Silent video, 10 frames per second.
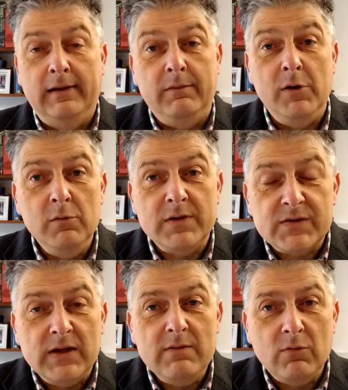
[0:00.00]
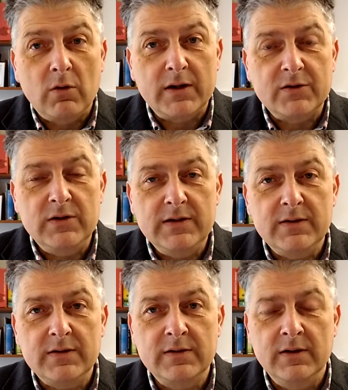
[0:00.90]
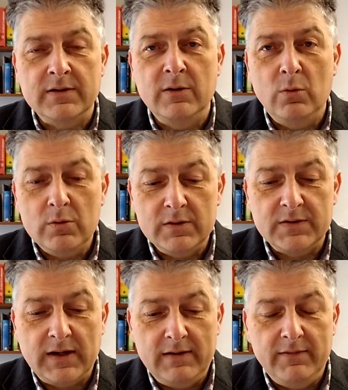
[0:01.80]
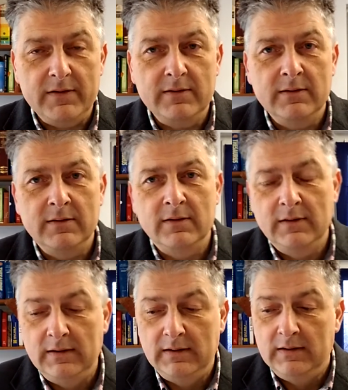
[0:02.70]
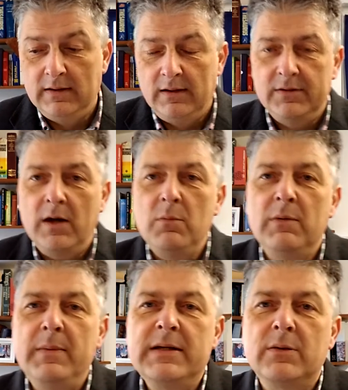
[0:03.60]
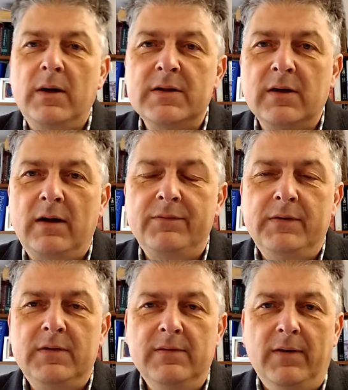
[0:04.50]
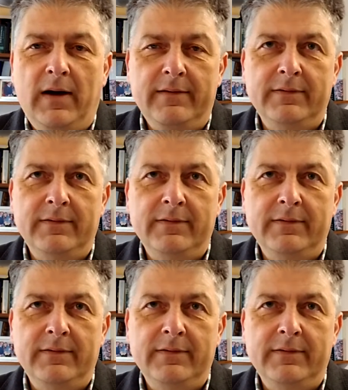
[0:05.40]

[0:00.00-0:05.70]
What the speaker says: Have you received Christ Jesus as Lord and Saviour? Turn with me to Isaiah 55.